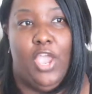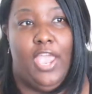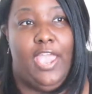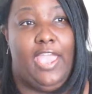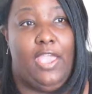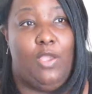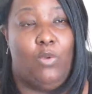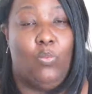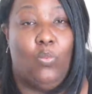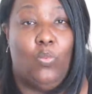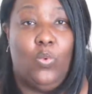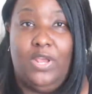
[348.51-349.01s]

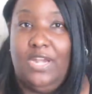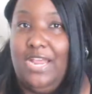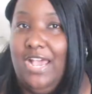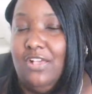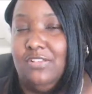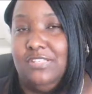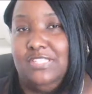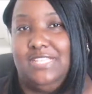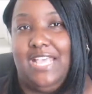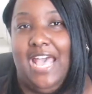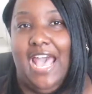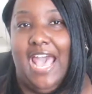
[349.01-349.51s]
and went
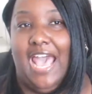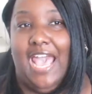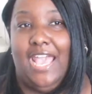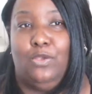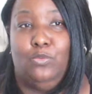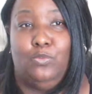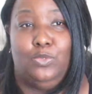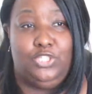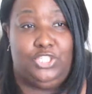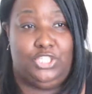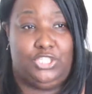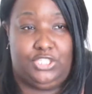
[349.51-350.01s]

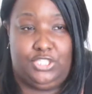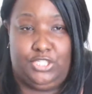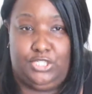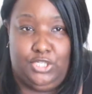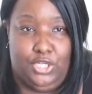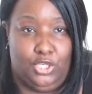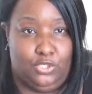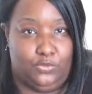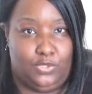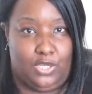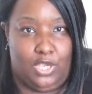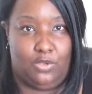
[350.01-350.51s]
outside, which is a
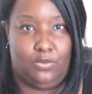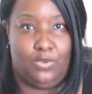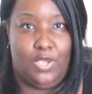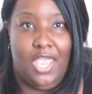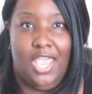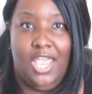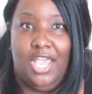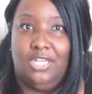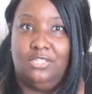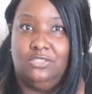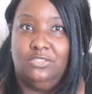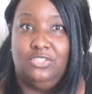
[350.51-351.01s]
no-no.
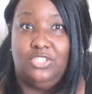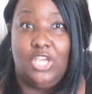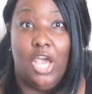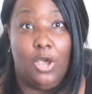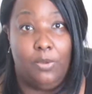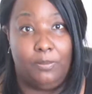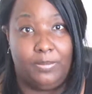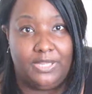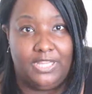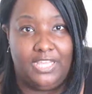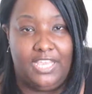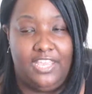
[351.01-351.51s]

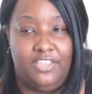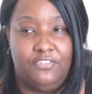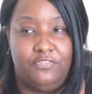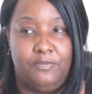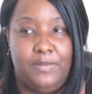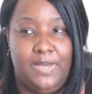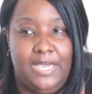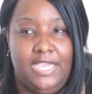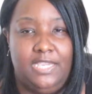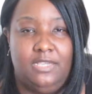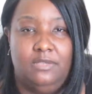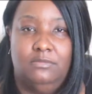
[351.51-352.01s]
Don't
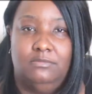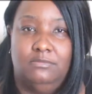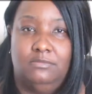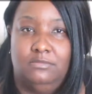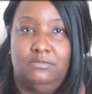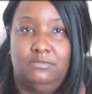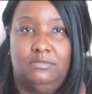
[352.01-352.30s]
believe me?